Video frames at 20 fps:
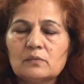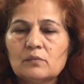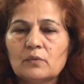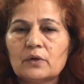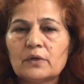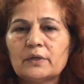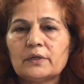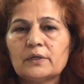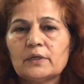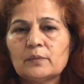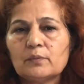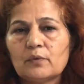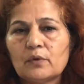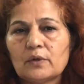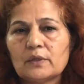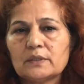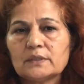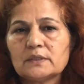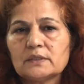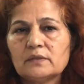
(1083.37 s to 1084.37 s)
monetary
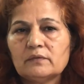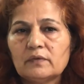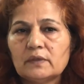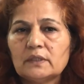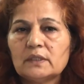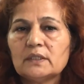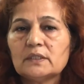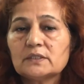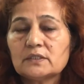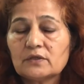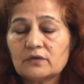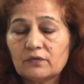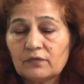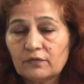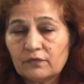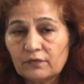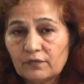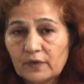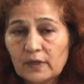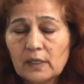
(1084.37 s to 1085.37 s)
policy, when there is a
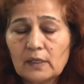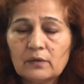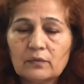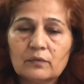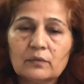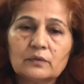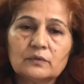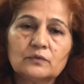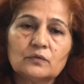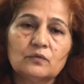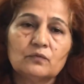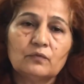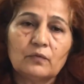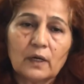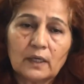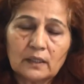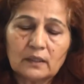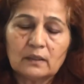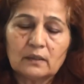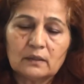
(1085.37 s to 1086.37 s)
failure, so
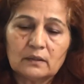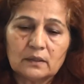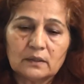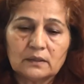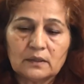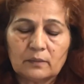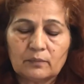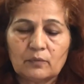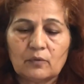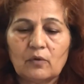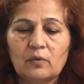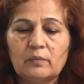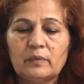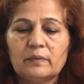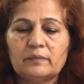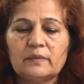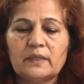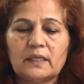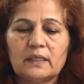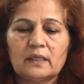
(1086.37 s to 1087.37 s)
what the
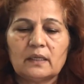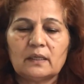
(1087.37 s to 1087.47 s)
problem that